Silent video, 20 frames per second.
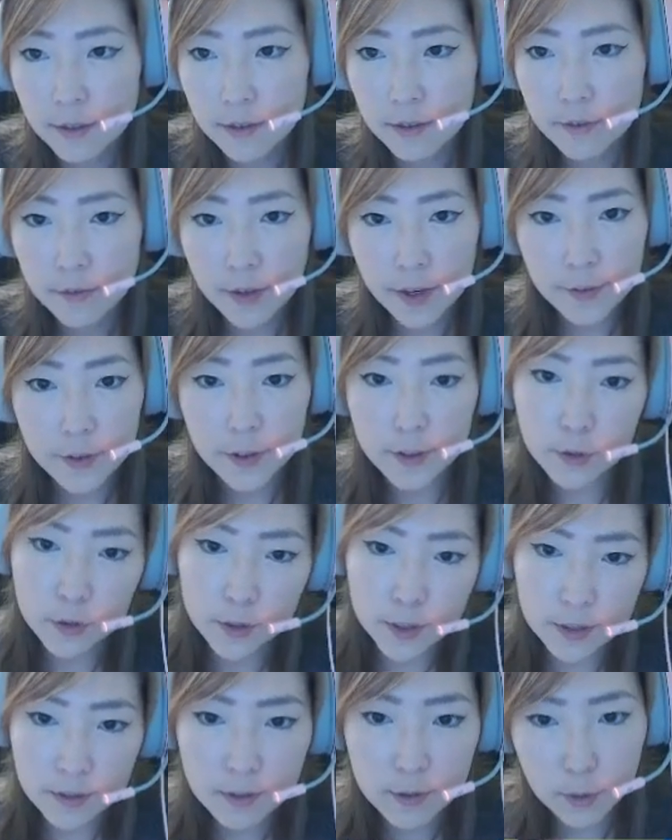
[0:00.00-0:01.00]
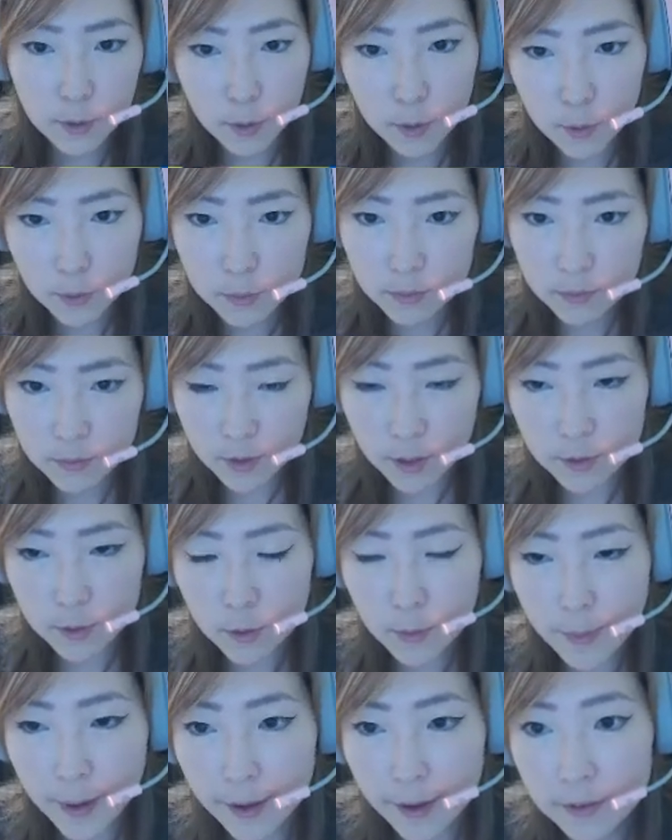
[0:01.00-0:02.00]
500, so not
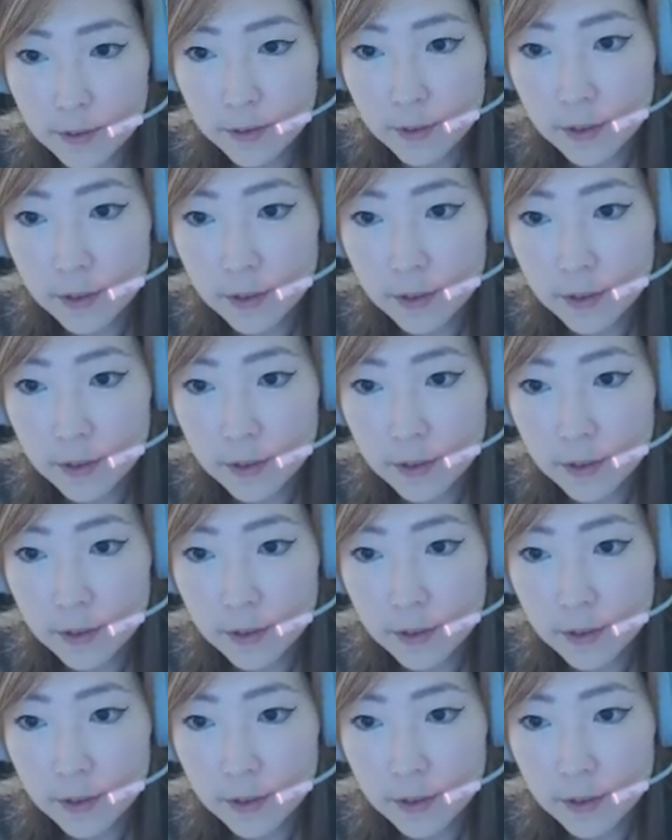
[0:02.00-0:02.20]
too bad.